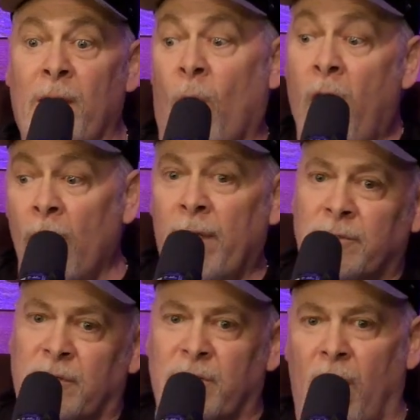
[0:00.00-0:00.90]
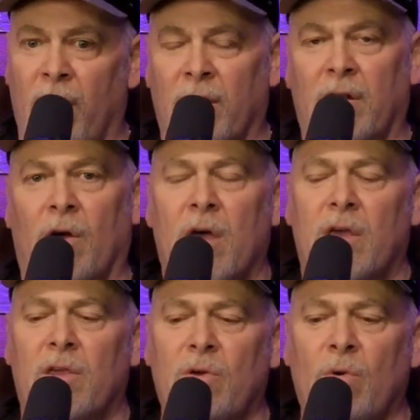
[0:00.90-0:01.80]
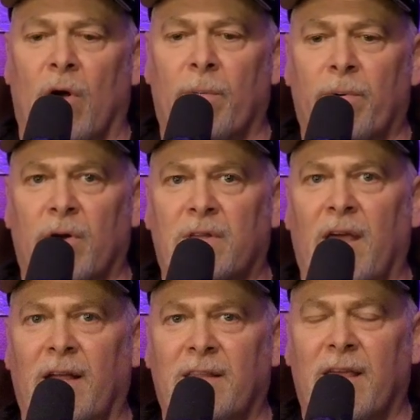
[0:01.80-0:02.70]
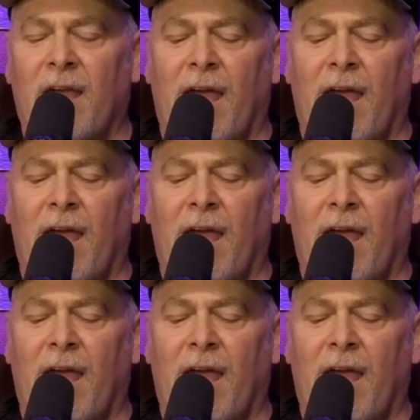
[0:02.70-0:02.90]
Whoa, there's a char. You know, you are protecting.